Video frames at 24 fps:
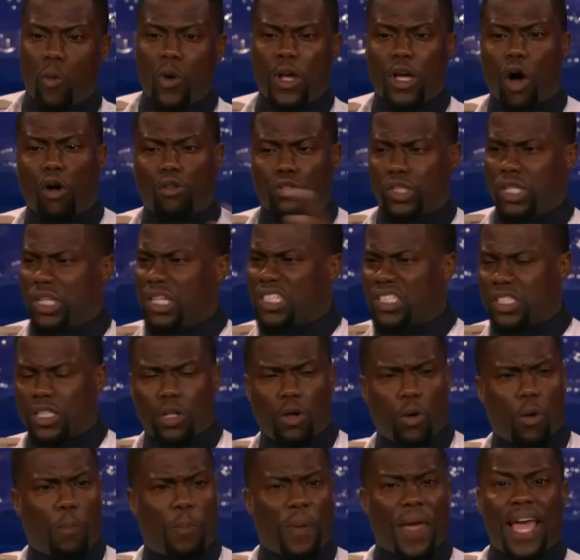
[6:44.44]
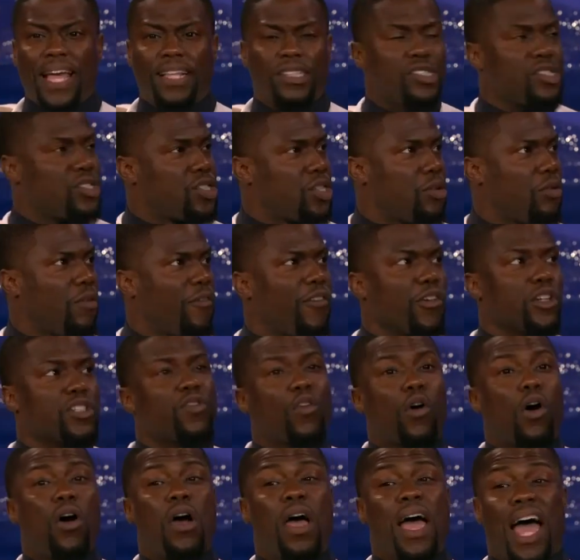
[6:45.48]
We go to this little petting zoo. First of
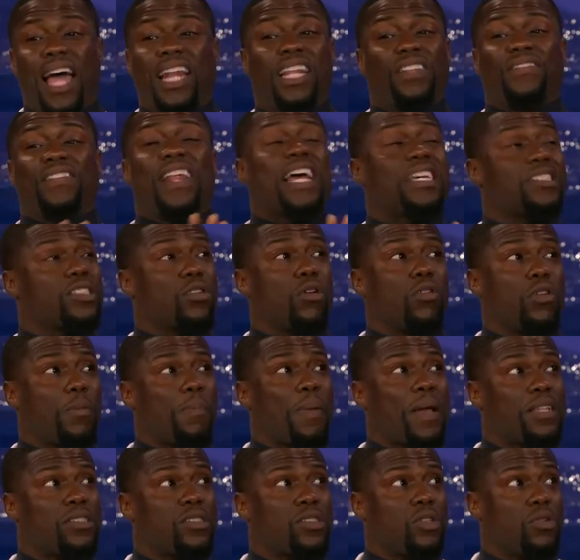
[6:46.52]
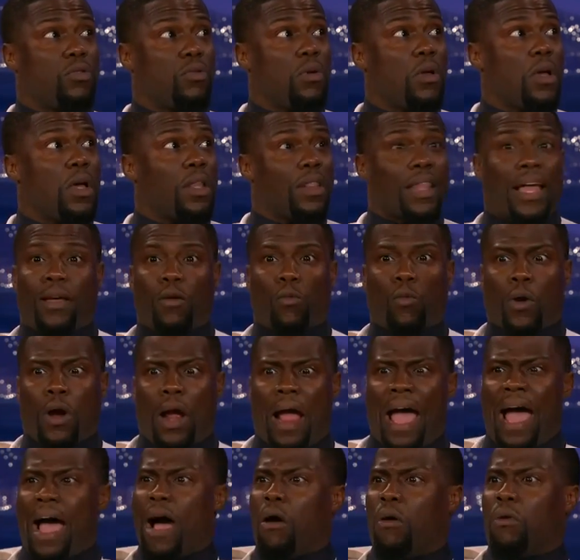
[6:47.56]
all, I didn't even ask to go to the petting zoo. Like, we're
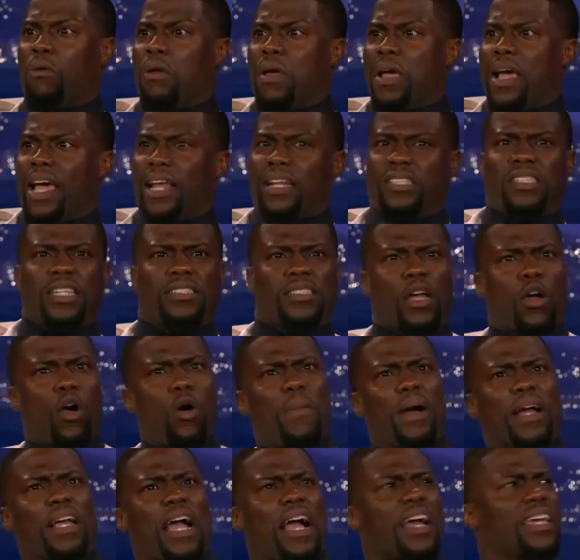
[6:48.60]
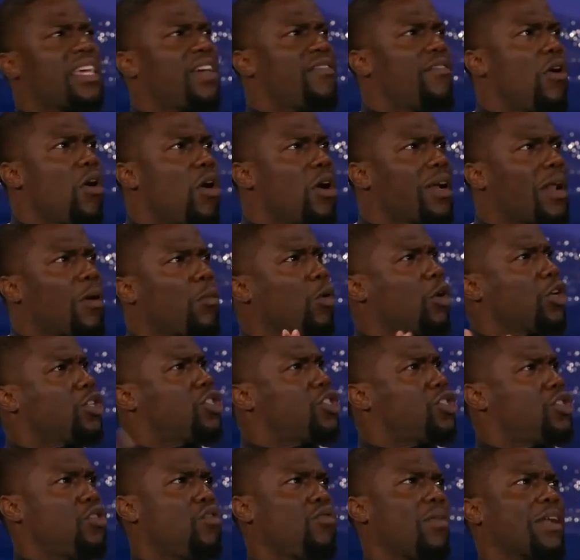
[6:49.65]
out, and it's like, oh my God, Kevin Hart, I work at
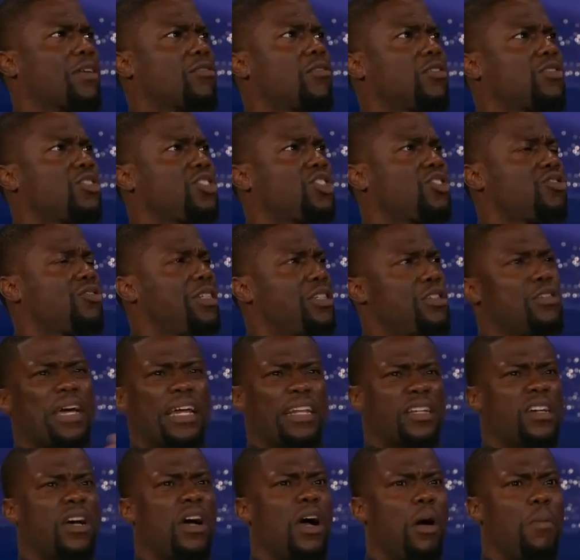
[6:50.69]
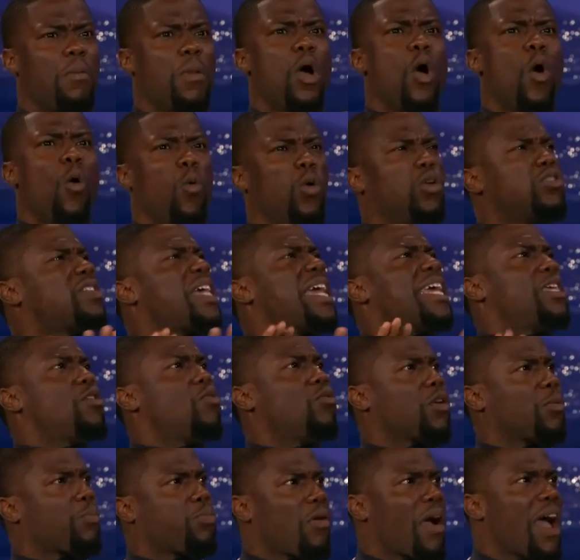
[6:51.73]
the zoo right across the street. You gotta come. We'll take you
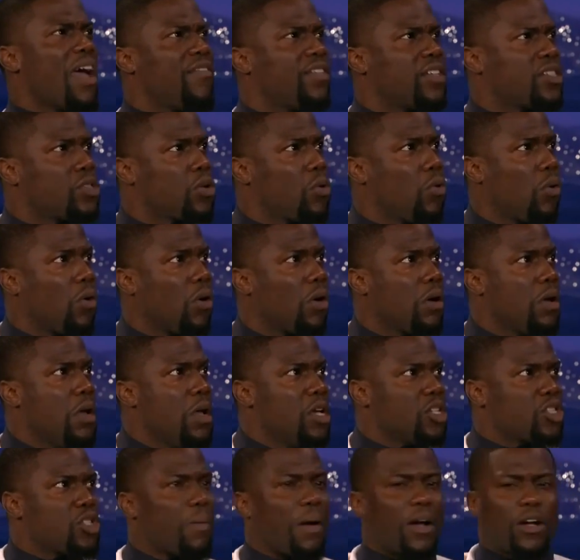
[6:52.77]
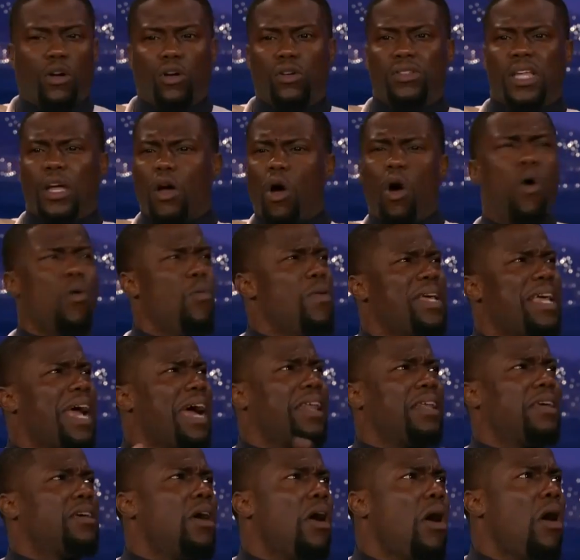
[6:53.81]
on a private tour. So my girl's like, oh, we
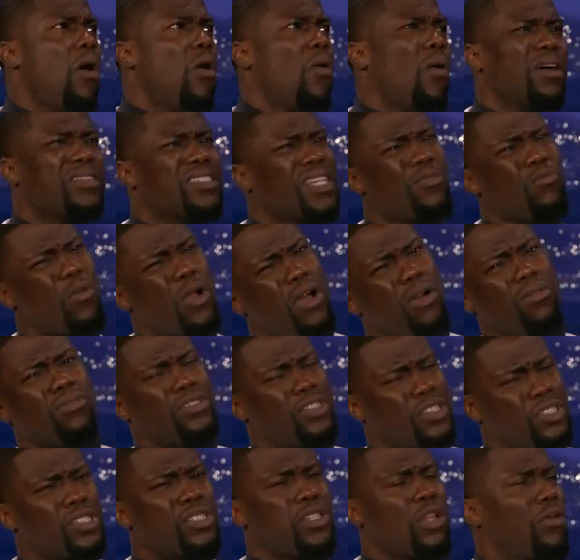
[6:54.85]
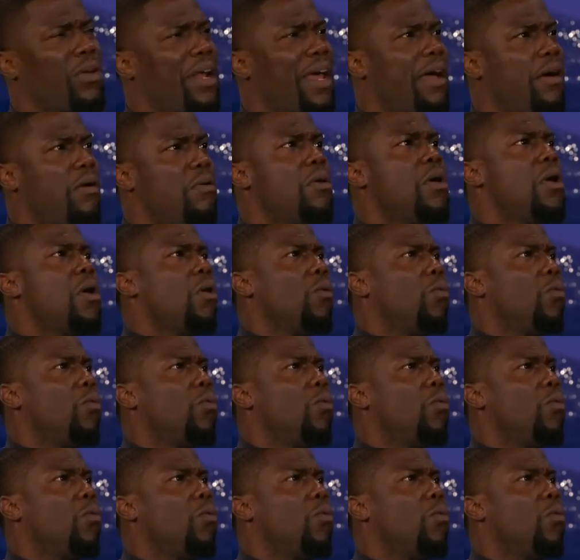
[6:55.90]
gotta go. I was like, well, just slow down.